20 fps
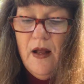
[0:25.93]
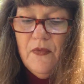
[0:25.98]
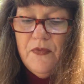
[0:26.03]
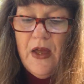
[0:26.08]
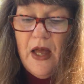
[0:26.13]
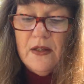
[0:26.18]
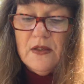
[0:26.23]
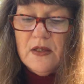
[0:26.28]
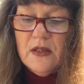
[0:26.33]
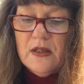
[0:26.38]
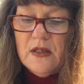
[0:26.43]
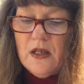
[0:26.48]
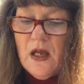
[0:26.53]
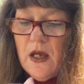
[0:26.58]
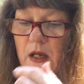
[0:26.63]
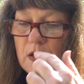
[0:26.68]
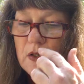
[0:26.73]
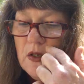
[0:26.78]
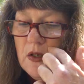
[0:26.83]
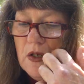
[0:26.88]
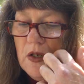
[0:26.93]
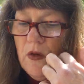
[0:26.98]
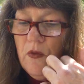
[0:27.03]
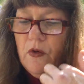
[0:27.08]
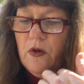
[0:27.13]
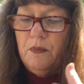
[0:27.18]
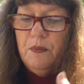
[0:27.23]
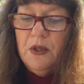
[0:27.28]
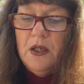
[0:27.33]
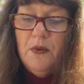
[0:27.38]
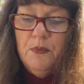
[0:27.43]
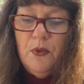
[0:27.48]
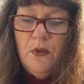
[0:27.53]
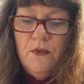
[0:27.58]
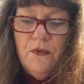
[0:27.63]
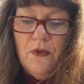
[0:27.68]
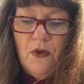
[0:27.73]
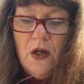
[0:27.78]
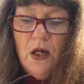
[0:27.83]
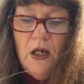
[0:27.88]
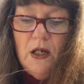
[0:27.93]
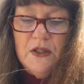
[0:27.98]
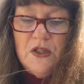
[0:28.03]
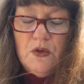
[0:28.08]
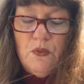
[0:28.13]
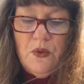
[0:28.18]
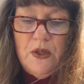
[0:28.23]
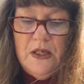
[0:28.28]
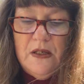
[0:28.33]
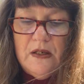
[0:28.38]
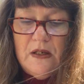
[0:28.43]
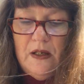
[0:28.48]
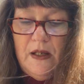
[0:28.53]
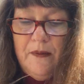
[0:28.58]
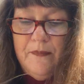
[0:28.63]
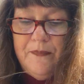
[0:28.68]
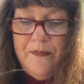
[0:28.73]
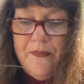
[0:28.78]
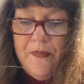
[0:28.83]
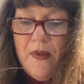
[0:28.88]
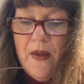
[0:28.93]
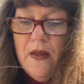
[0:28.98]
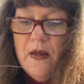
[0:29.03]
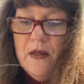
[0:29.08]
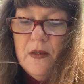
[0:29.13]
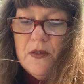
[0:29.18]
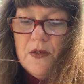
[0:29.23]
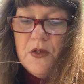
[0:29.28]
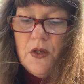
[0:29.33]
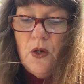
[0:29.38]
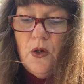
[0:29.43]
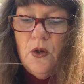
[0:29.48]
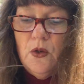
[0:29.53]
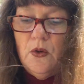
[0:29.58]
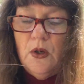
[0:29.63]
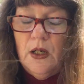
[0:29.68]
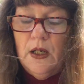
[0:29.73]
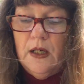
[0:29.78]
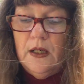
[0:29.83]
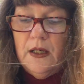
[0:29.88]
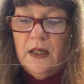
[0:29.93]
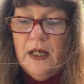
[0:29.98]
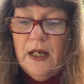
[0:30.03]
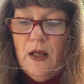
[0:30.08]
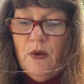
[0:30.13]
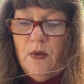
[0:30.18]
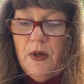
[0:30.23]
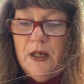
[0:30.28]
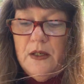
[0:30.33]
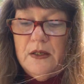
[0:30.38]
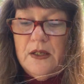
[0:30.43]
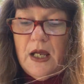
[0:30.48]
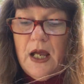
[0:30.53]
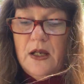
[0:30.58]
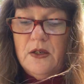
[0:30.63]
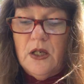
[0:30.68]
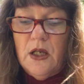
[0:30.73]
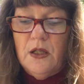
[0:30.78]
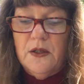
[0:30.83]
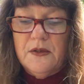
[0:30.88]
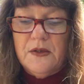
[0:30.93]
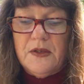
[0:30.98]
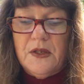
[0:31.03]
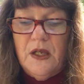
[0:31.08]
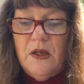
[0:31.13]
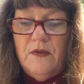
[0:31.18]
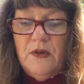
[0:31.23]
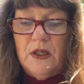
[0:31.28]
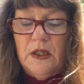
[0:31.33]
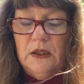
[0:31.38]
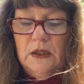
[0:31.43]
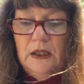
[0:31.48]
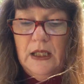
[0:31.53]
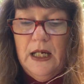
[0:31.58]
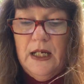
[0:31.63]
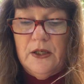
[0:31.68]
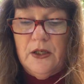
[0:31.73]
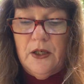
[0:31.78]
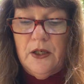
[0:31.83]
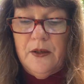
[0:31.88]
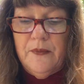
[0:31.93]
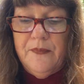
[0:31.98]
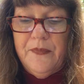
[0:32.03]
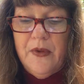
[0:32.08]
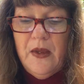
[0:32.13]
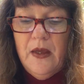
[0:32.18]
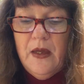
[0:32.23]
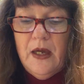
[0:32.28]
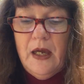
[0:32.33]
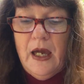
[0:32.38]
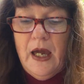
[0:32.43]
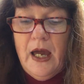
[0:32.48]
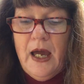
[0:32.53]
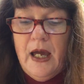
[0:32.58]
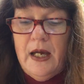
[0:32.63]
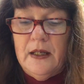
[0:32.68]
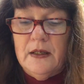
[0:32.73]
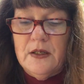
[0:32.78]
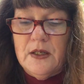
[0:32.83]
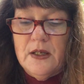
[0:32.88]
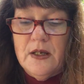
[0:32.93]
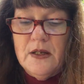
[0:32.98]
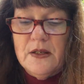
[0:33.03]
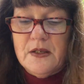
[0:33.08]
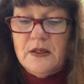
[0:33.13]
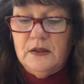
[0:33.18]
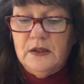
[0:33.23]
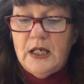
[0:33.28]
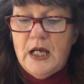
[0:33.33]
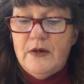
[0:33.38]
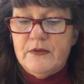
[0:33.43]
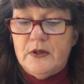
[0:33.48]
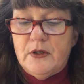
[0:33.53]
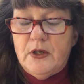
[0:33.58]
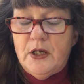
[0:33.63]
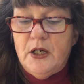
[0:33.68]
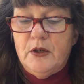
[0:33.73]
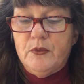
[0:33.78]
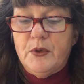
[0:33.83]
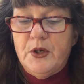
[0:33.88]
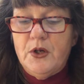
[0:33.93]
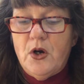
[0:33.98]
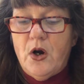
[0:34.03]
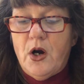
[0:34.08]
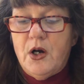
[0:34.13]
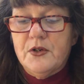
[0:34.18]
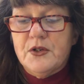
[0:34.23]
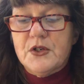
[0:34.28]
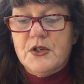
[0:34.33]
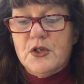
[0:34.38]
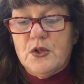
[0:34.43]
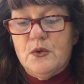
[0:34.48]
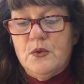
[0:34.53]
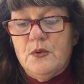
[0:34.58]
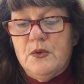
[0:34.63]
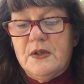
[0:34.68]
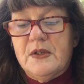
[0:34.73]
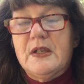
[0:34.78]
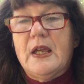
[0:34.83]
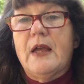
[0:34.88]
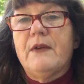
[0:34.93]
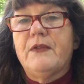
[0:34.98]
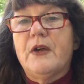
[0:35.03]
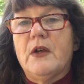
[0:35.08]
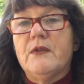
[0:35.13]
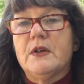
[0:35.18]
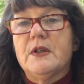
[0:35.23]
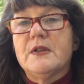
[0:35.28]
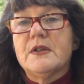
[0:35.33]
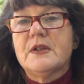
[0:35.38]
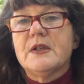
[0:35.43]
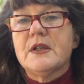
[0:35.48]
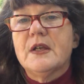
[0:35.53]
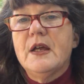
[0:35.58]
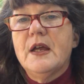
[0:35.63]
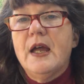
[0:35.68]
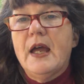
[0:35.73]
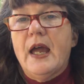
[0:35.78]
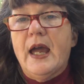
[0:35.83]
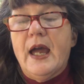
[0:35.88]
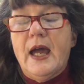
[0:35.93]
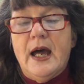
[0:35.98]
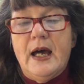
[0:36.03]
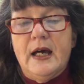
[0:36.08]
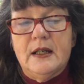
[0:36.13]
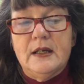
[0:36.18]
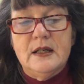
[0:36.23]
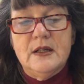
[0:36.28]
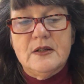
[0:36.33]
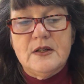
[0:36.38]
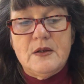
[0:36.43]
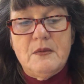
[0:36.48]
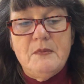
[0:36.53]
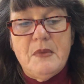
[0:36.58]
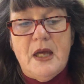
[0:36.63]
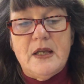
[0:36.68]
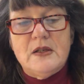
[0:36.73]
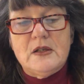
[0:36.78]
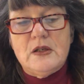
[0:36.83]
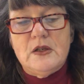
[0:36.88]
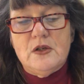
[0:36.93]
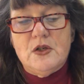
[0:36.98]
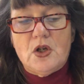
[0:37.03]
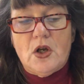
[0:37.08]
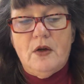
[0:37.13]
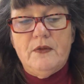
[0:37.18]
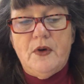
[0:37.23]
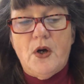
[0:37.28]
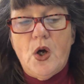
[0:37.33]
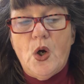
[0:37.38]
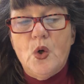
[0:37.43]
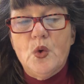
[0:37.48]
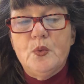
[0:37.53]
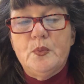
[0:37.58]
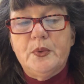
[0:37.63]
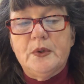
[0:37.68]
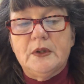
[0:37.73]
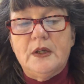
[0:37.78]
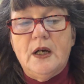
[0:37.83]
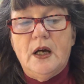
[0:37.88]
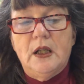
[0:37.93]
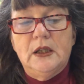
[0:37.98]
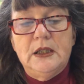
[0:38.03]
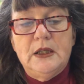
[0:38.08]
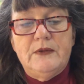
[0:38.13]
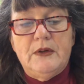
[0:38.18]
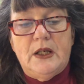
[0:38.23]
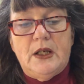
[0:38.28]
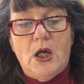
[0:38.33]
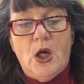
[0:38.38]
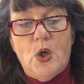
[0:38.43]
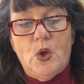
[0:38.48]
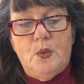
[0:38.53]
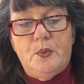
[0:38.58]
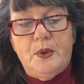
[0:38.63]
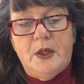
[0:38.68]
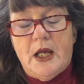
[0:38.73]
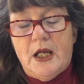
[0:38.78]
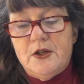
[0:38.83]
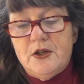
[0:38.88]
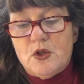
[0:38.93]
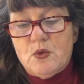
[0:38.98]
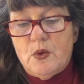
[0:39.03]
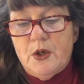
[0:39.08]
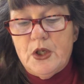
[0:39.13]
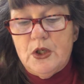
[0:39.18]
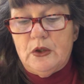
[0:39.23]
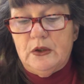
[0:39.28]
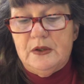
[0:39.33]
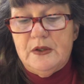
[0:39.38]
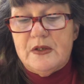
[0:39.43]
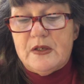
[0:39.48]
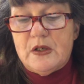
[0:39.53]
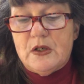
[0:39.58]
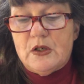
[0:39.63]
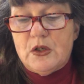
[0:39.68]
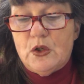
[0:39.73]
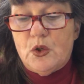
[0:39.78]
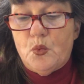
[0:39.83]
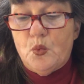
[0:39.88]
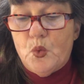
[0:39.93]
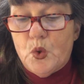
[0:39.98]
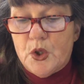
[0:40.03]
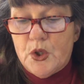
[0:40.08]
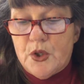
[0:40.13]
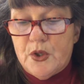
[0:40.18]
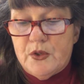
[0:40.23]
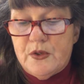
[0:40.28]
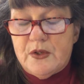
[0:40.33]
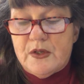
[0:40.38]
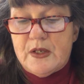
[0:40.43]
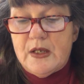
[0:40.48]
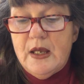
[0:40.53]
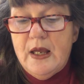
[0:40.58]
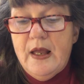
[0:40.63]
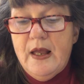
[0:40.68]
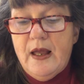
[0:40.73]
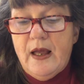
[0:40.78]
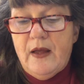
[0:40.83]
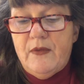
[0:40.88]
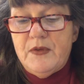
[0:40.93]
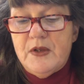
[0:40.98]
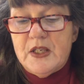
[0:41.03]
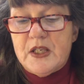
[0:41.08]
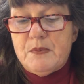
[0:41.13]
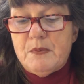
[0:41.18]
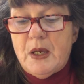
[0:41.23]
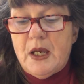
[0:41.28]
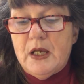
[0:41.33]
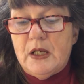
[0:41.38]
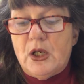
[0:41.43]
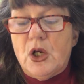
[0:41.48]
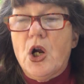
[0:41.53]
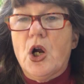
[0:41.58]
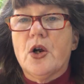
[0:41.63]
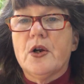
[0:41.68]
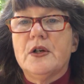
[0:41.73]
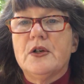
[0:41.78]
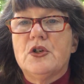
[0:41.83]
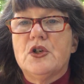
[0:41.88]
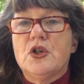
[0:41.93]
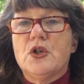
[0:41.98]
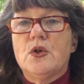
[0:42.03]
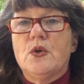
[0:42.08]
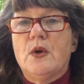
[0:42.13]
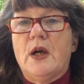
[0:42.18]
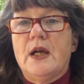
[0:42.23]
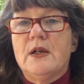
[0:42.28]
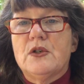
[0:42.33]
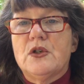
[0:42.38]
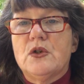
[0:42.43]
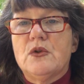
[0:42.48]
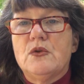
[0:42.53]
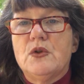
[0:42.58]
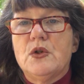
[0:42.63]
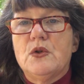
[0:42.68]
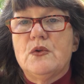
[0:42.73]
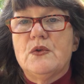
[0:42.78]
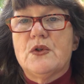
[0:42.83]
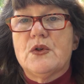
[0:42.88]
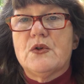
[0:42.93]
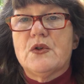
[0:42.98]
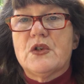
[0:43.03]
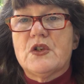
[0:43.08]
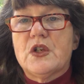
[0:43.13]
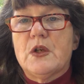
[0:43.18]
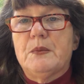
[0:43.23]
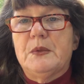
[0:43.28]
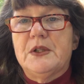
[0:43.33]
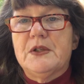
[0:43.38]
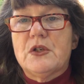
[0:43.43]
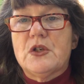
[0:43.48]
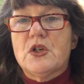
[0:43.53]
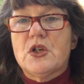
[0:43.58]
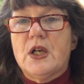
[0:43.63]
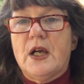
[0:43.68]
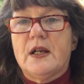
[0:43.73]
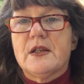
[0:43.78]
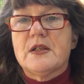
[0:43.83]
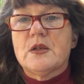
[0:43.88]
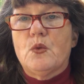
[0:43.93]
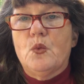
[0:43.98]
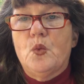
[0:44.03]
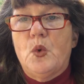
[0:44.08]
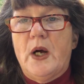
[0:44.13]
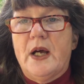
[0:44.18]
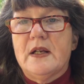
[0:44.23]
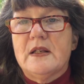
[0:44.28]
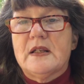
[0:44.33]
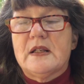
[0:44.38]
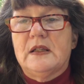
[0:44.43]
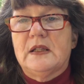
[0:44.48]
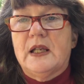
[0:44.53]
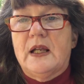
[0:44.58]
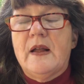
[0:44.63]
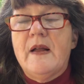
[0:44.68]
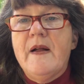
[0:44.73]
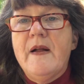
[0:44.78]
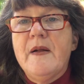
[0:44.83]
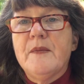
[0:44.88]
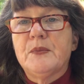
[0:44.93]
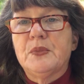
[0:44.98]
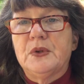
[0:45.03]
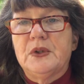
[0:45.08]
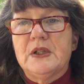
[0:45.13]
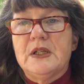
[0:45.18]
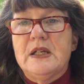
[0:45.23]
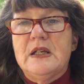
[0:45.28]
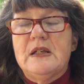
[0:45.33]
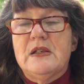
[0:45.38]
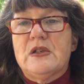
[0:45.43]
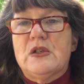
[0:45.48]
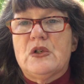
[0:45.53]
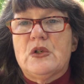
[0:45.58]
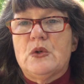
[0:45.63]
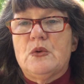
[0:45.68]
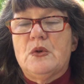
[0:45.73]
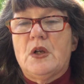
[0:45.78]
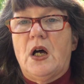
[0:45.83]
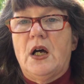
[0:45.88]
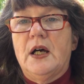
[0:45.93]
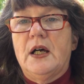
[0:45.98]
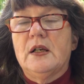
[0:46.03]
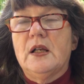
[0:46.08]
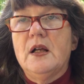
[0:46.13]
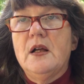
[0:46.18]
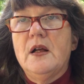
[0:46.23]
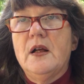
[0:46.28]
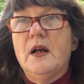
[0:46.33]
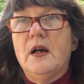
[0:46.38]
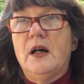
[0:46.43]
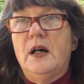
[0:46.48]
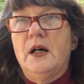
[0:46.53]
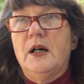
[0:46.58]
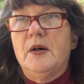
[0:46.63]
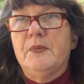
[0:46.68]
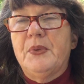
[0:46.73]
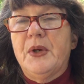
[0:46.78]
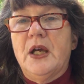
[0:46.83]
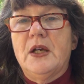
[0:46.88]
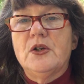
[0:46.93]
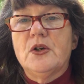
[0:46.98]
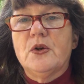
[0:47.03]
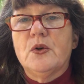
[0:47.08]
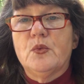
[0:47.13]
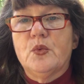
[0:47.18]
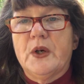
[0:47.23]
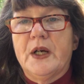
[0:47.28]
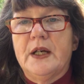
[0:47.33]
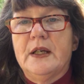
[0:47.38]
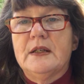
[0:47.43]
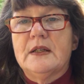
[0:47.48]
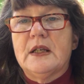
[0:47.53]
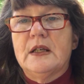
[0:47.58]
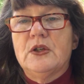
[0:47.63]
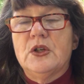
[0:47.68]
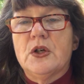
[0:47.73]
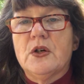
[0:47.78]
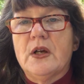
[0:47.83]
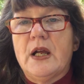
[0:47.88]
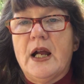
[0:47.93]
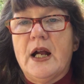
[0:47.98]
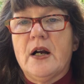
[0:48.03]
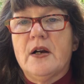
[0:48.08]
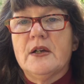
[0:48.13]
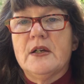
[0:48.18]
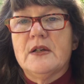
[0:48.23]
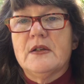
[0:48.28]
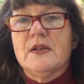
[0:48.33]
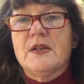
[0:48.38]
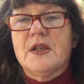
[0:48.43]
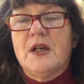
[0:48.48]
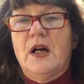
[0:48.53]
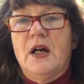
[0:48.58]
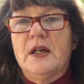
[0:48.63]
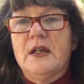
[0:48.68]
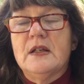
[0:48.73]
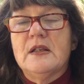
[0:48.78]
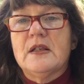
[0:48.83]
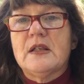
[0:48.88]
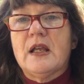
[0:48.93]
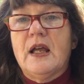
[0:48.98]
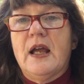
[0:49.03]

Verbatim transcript: That's assigned to different people for God's reasoning. So, uh, anyway, Danielle is given a letter, and it is a letter in regards to the safe havens. And it's a message of hope, a living hope. And I just want you to listen to the words. And this may encourage you as you use your stimulus checks wisely. Please do not uh, pay your rent in your areas, guys.